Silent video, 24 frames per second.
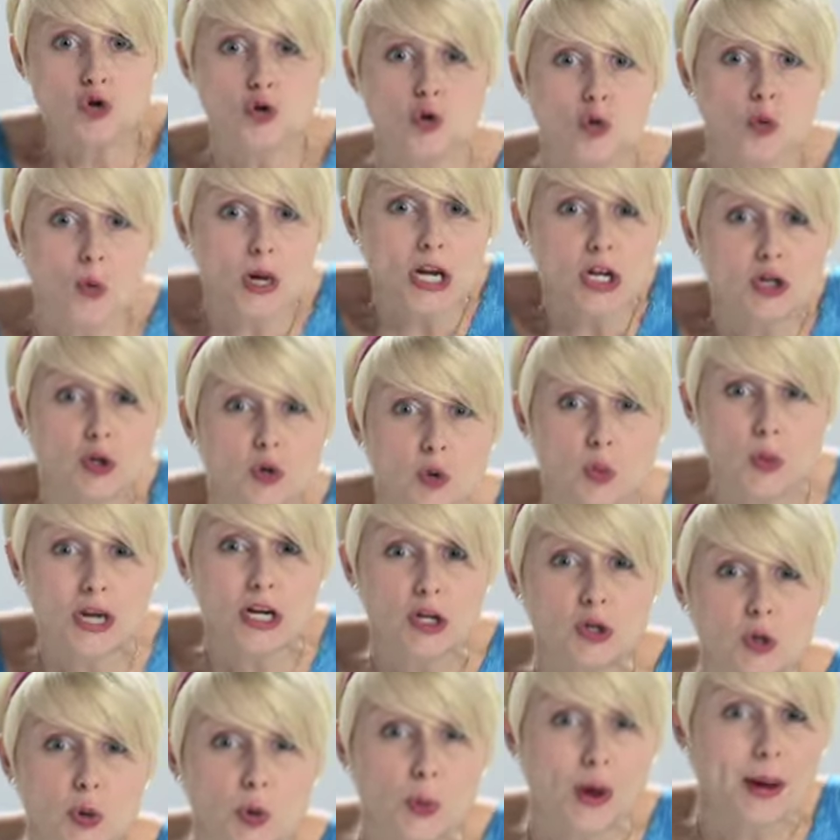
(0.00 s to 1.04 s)
Dooey, dooey,
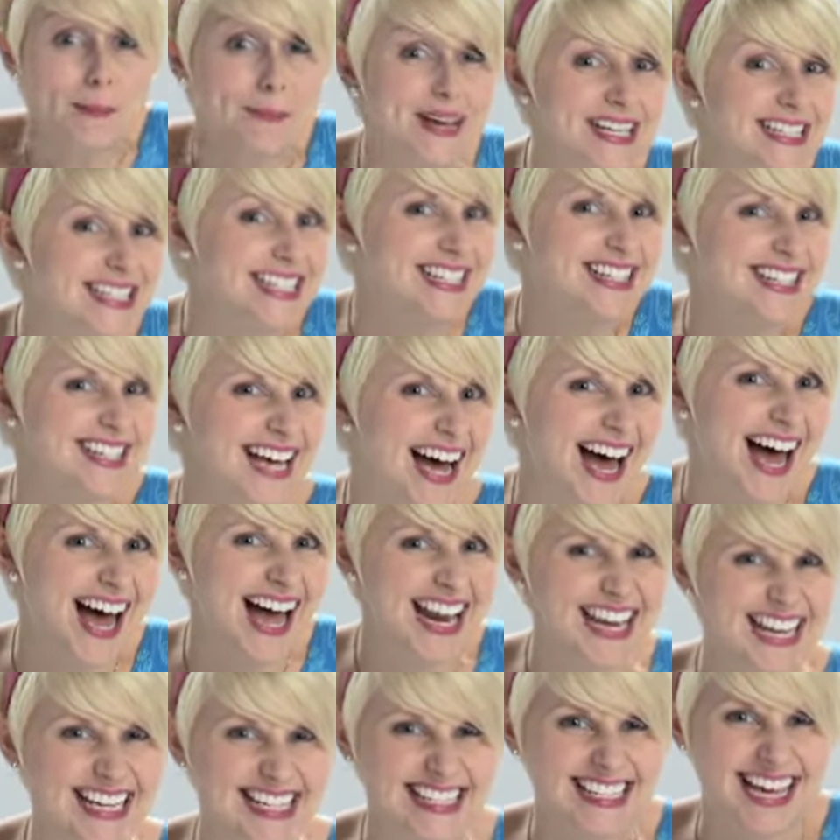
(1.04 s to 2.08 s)
dooey means the
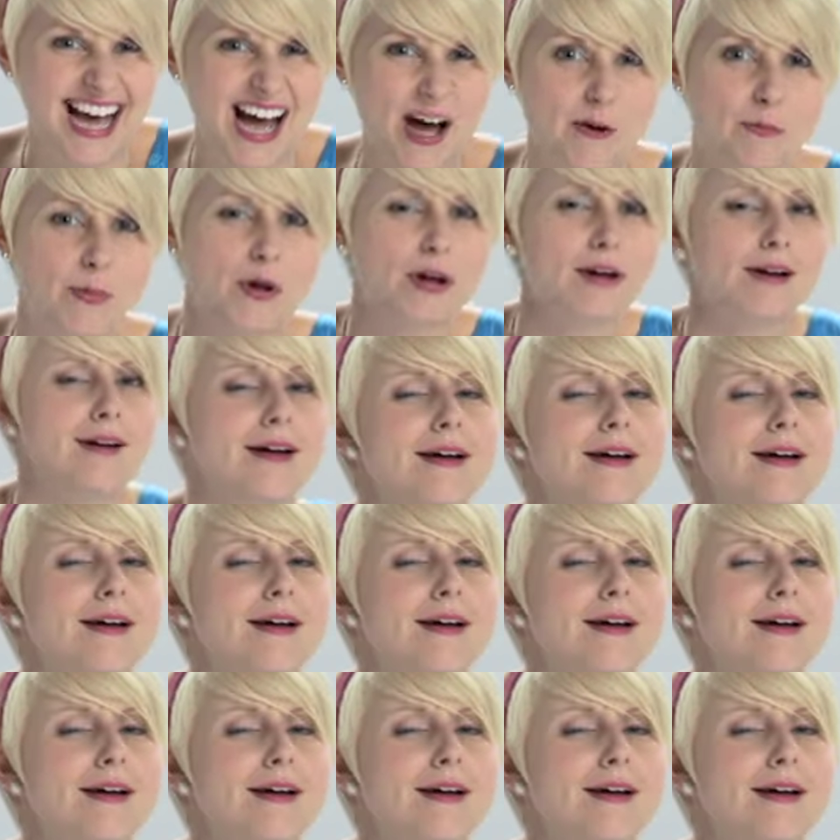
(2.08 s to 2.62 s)
sun is up.